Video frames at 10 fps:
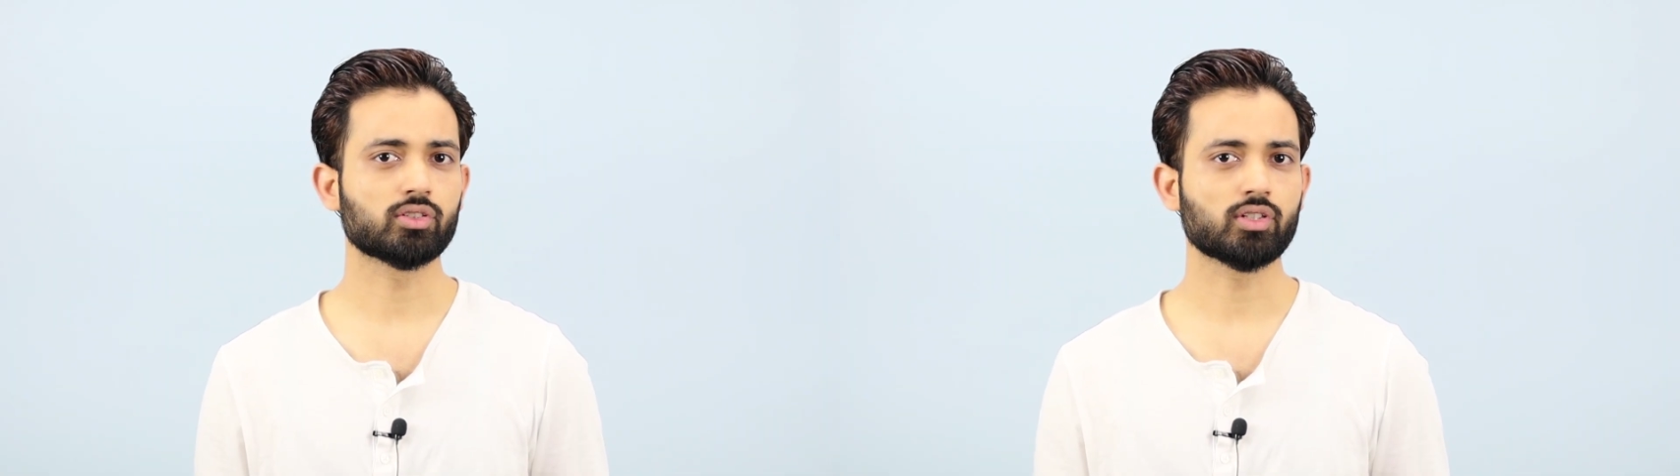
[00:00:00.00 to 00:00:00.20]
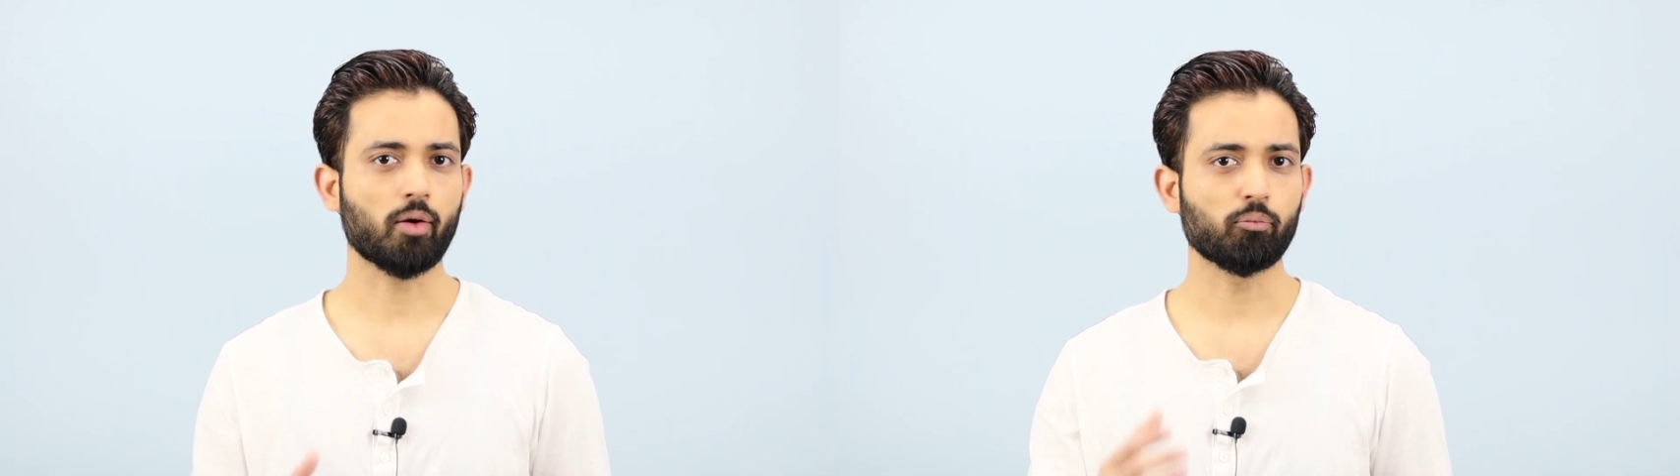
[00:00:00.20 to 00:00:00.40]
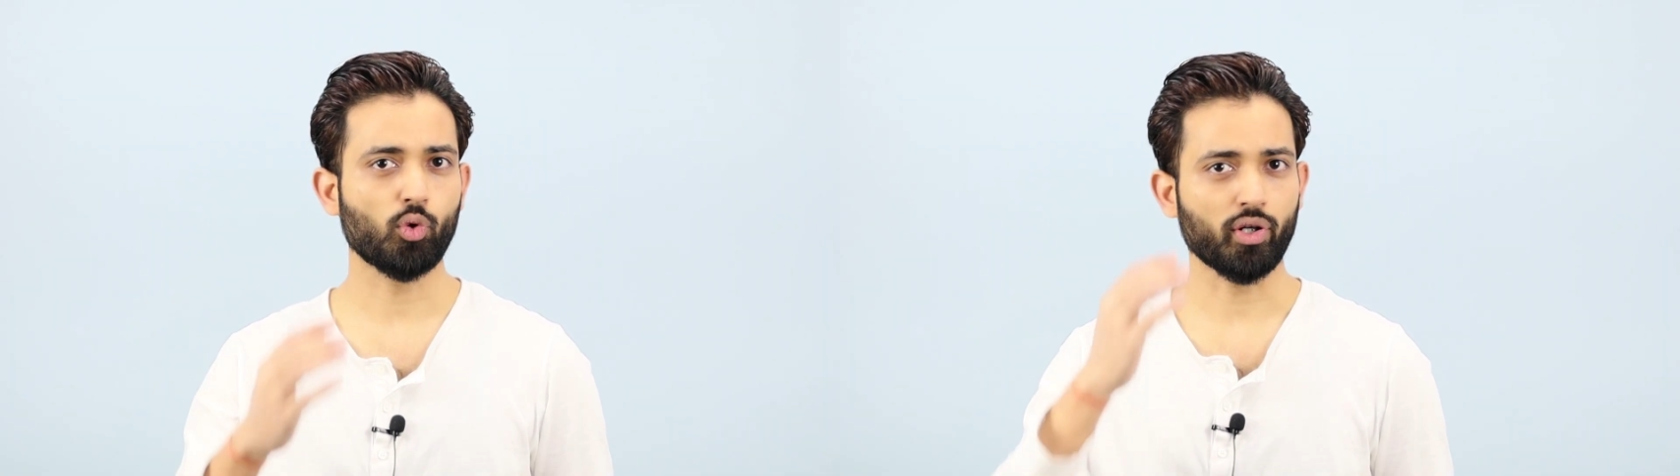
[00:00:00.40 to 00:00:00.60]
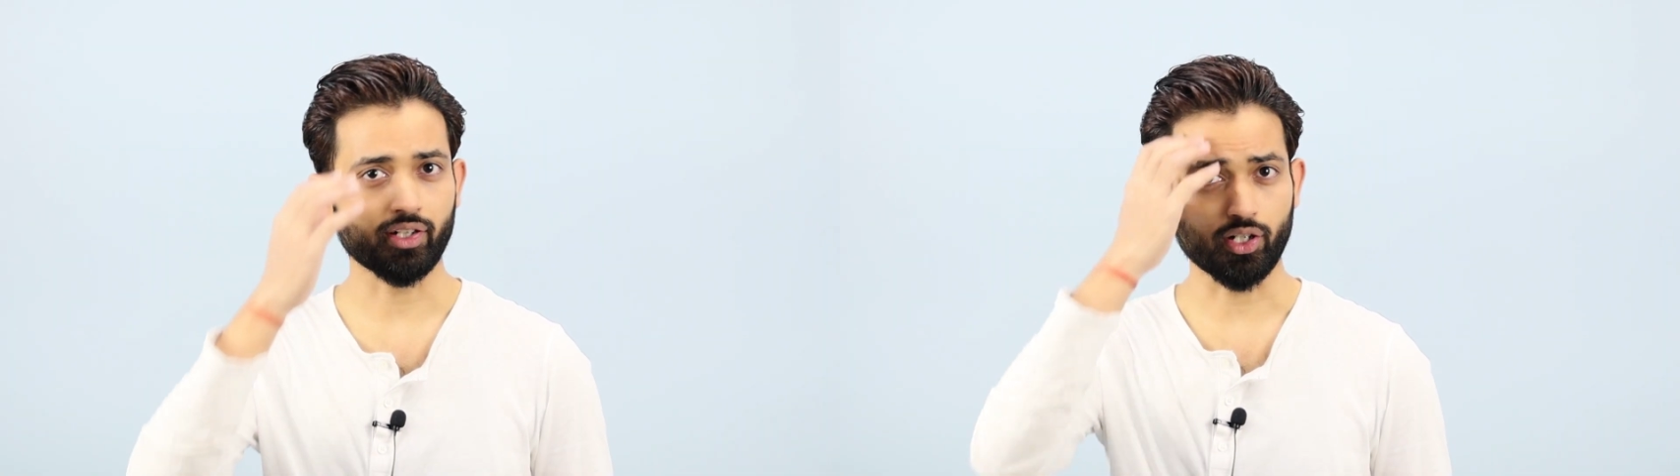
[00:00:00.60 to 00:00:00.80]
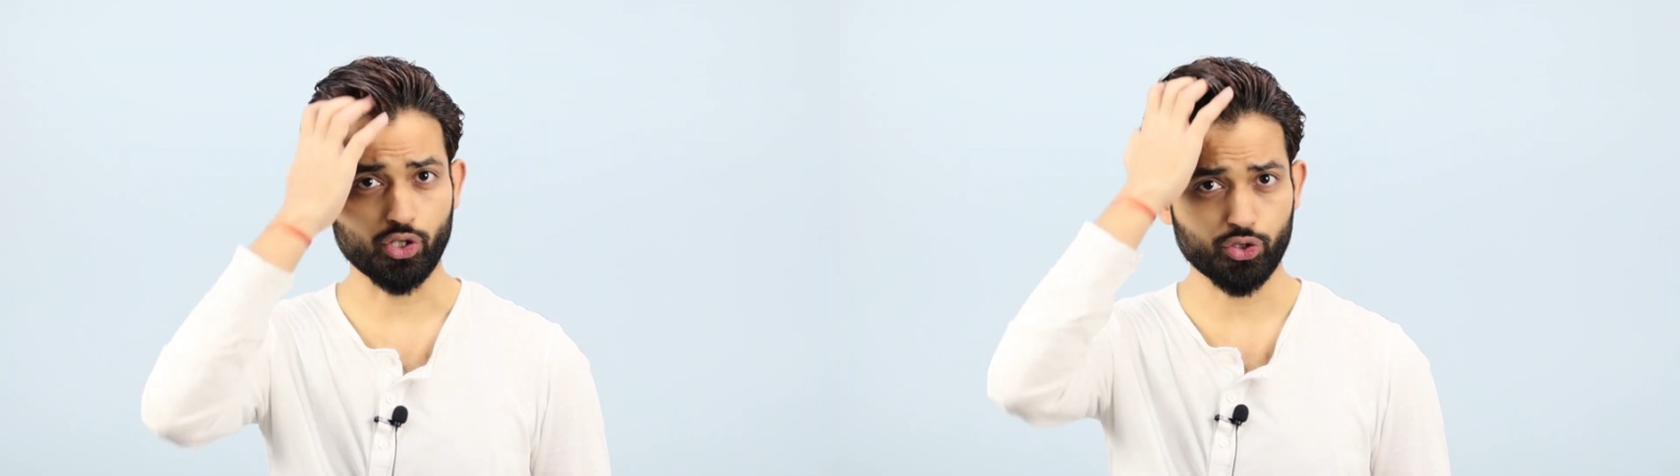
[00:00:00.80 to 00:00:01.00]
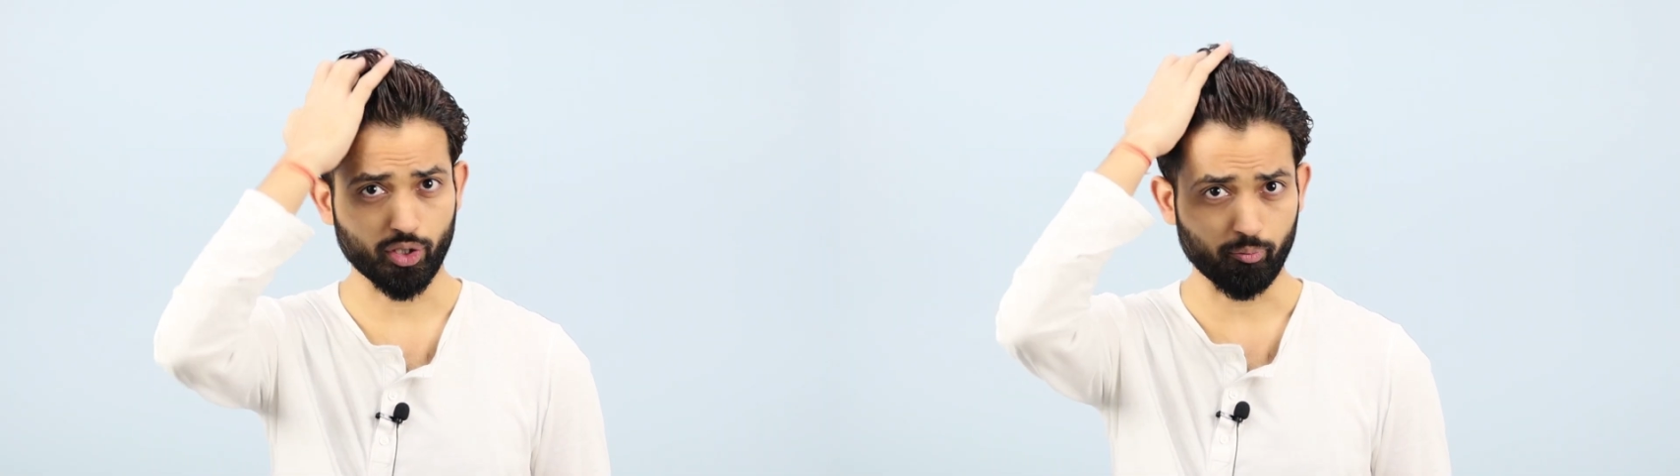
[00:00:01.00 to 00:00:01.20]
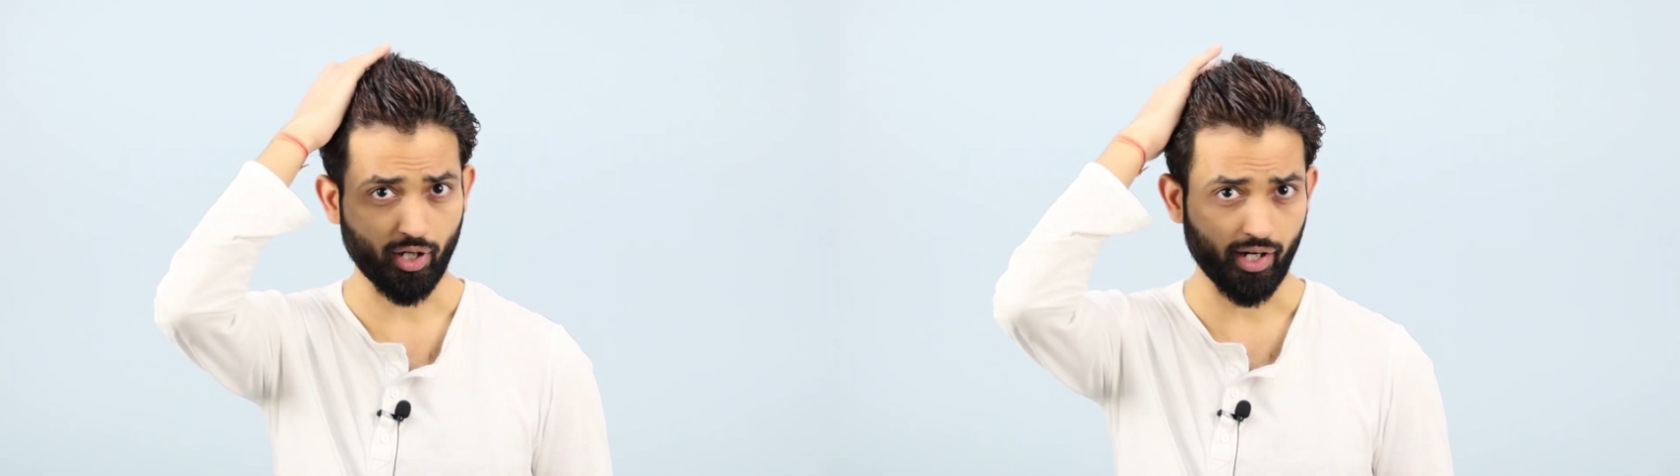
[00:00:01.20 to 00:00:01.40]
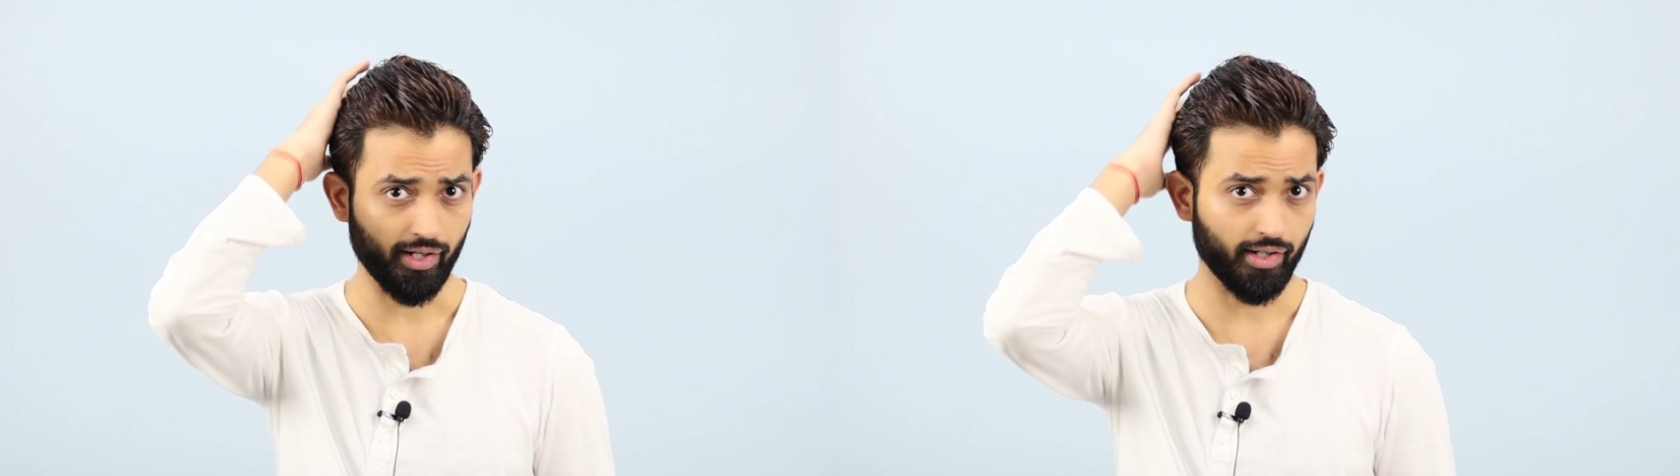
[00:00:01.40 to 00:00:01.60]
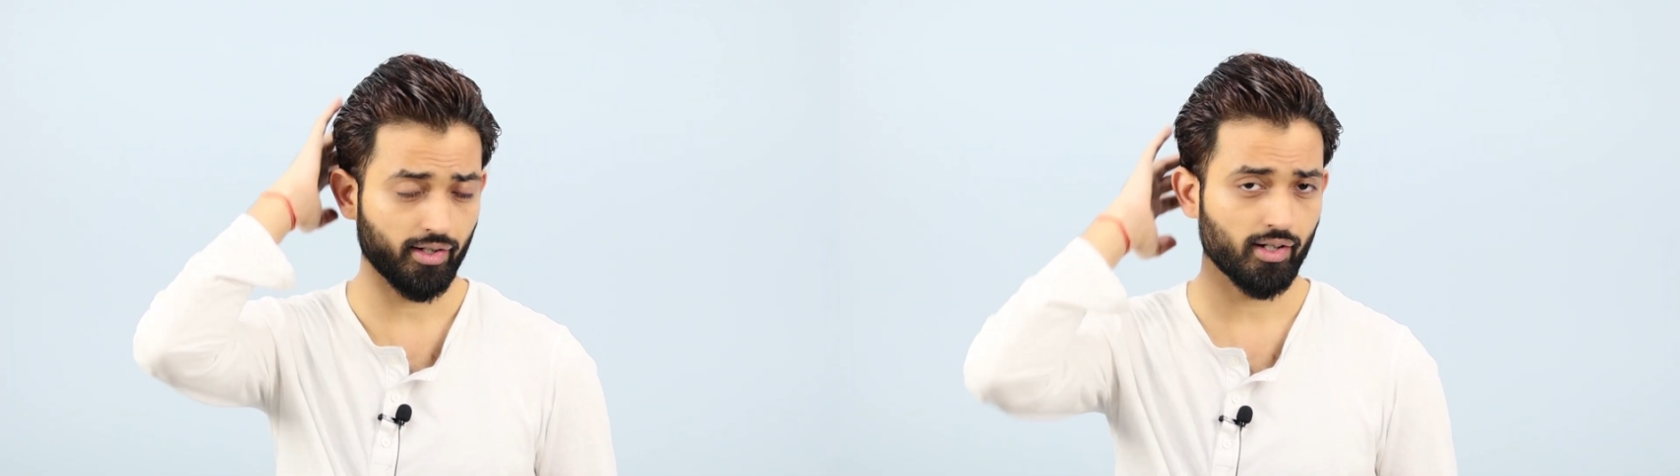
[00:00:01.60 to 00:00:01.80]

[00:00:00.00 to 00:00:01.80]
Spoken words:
shampoo and conditioned my hair.